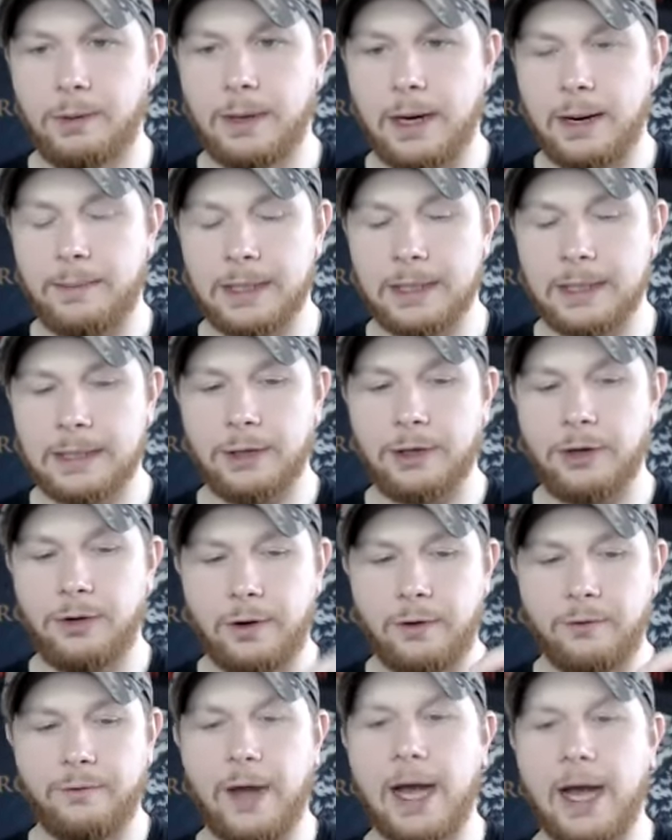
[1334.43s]
but I'm going to tell you
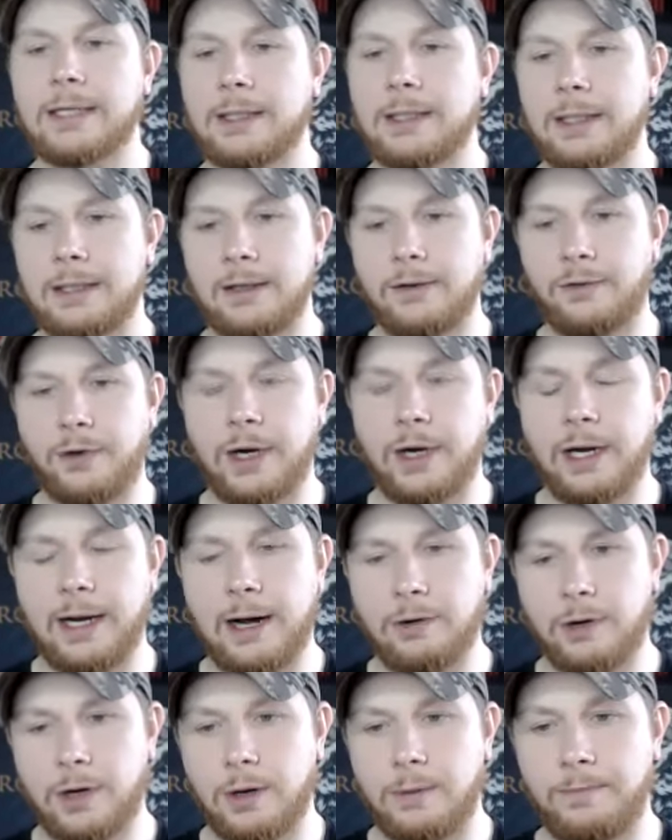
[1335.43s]
they're vastly different in
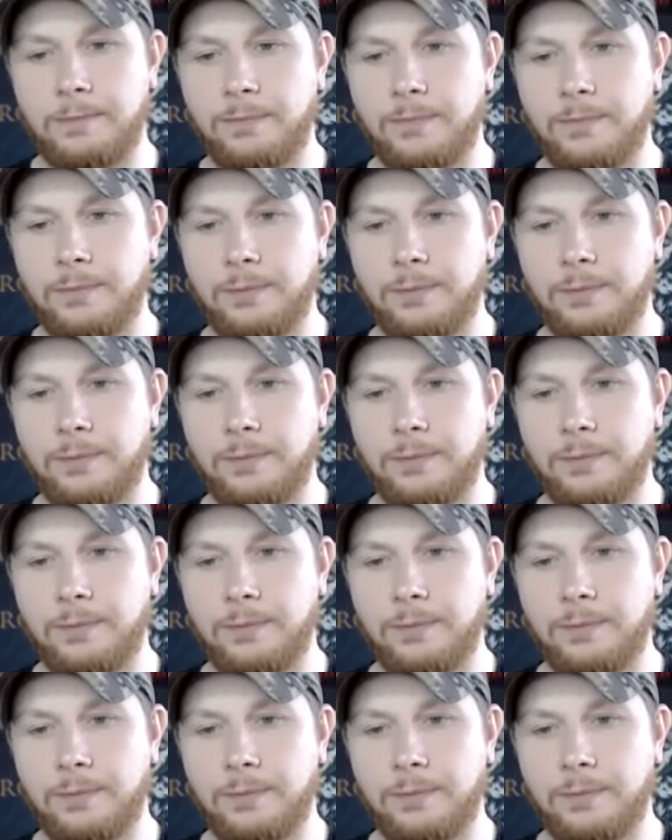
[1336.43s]
outcome.